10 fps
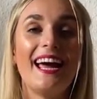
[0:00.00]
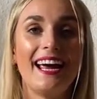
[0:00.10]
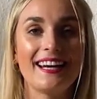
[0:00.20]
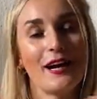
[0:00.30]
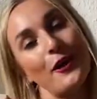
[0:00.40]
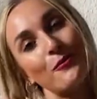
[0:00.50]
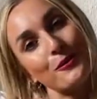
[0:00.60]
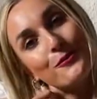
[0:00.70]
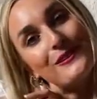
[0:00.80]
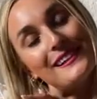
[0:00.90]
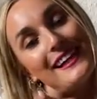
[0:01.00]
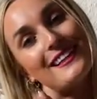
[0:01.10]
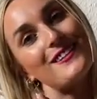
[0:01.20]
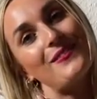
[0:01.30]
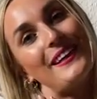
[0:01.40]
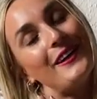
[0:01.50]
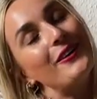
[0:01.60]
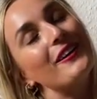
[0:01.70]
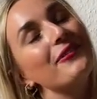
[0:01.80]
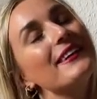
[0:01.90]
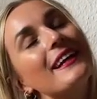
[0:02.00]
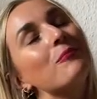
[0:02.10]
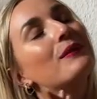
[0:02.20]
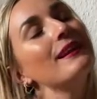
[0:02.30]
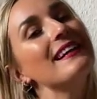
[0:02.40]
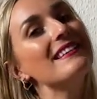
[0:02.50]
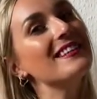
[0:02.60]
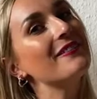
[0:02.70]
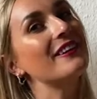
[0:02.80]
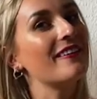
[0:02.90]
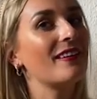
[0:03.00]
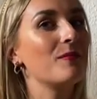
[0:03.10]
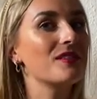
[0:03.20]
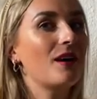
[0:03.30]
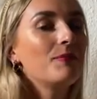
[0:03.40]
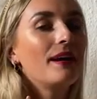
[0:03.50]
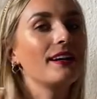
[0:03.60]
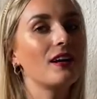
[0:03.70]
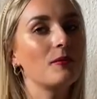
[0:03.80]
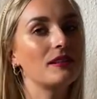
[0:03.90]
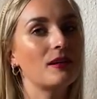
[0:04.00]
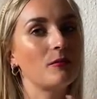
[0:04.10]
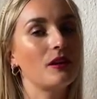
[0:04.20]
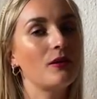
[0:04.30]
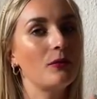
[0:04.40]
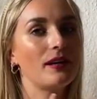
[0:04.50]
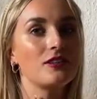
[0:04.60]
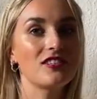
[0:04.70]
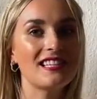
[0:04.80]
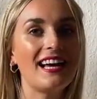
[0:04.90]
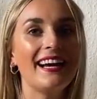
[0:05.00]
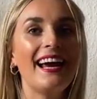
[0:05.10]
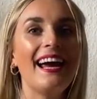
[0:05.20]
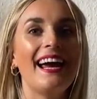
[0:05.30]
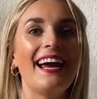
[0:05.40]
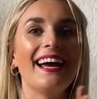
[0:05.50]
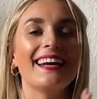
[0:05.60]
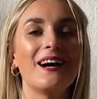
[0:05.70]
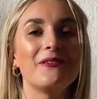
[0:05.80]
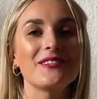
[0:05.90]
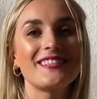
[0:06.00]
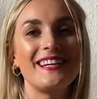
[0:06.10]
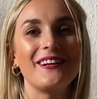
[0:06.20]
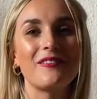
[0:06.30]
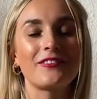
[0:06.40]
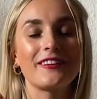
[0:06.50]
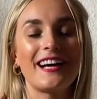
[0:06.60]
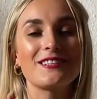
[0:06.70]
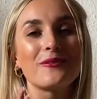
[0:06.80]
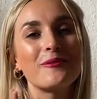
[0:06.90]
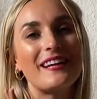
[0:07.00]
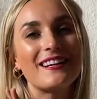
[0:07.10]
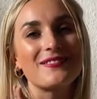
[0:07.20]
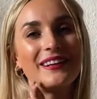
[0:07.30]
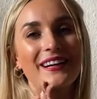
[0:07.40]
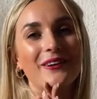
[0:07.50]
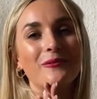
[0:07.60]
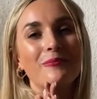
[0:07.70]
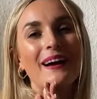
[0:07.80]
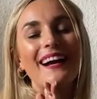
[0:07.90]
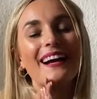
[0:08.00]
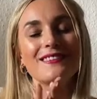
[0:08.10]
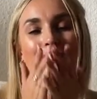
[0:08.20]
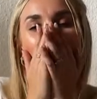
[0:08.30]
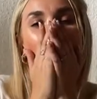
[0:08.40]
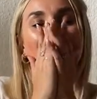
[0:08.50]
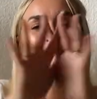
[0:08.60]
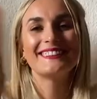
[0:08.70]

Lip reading: And I hope you really liked this video. If you did, please give it a thumbs up and comment down below what I just said. And I will see you guys for my next video. Bye, guys.